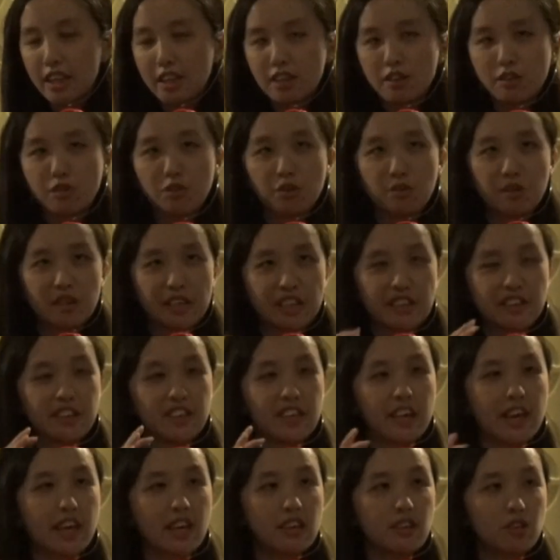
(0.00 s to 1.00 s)
So in
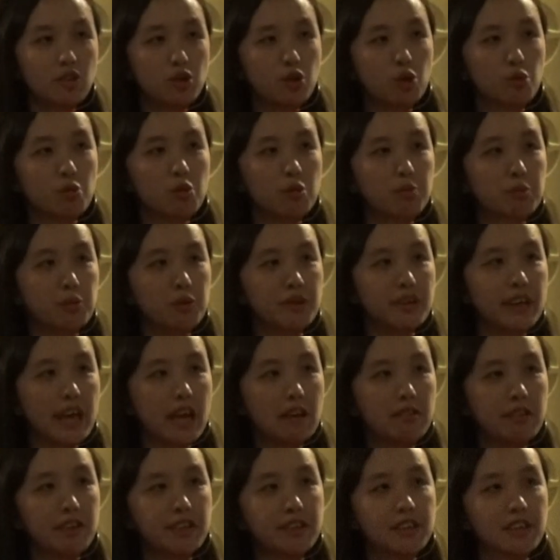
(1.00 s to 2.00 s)
the end, you will put
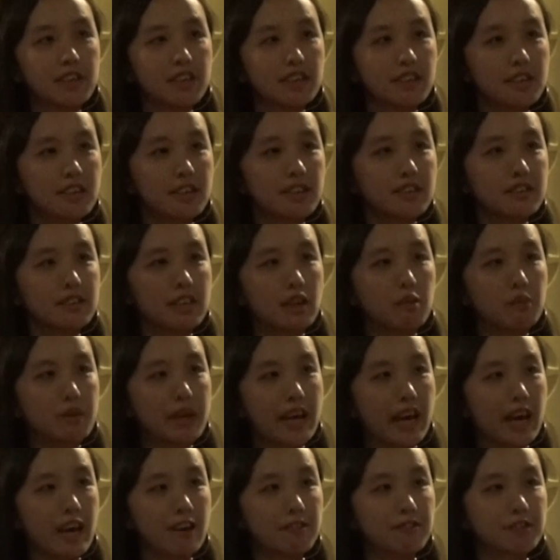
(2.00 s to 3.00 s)
everything that we
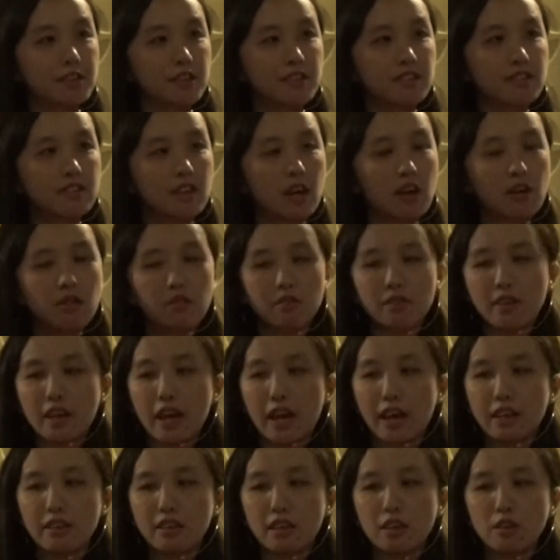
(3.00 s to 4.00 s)
have just now,
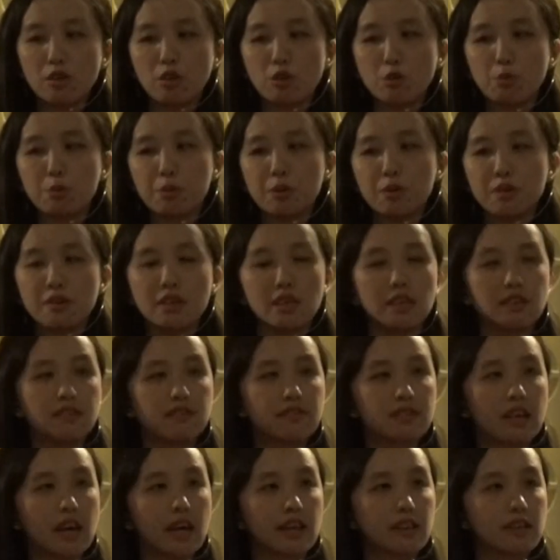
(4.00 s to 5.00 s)
and then you put
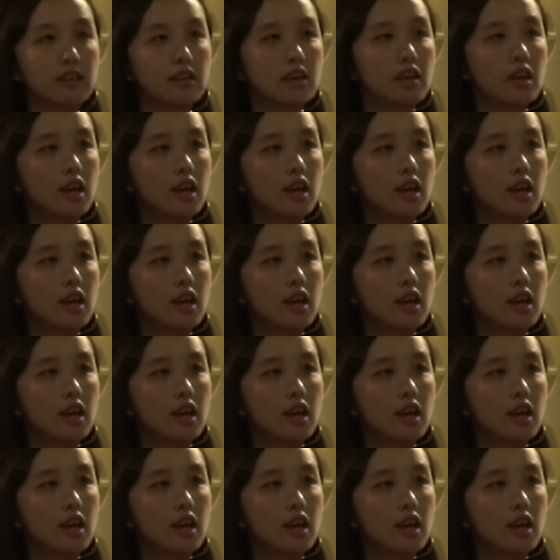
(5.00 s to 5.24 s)
inside